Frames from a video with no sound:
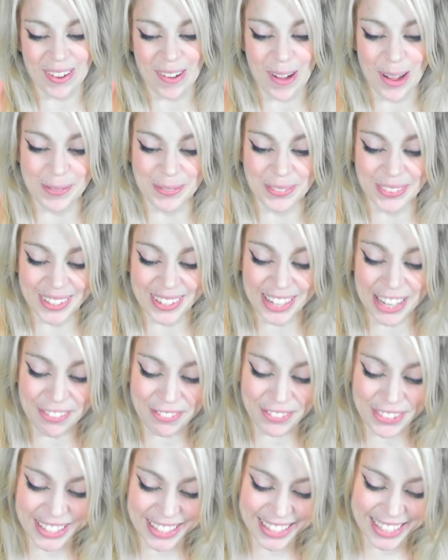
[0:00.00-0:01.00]
on
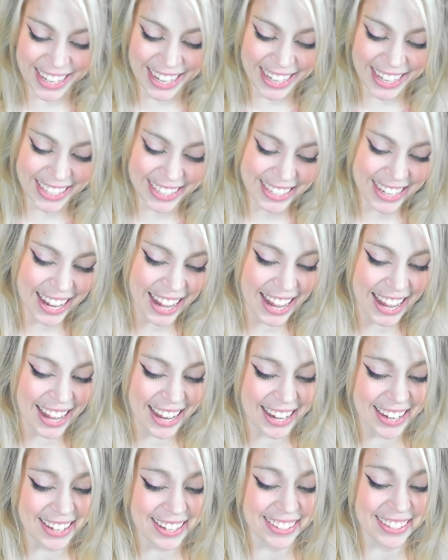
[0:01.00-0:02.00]
Maleficent
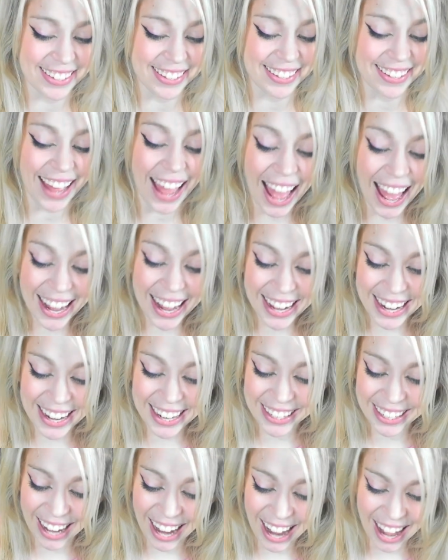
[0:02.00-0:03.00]
and
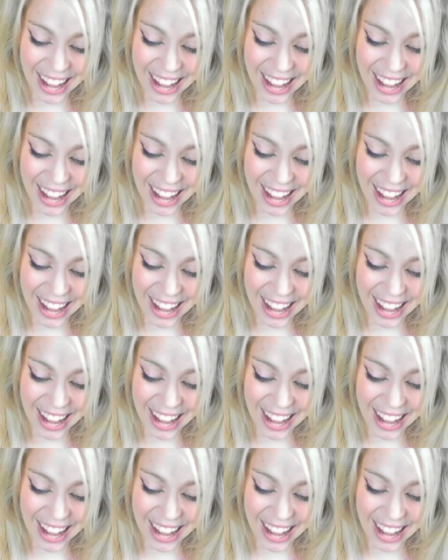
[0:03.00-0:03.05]
Aladdin,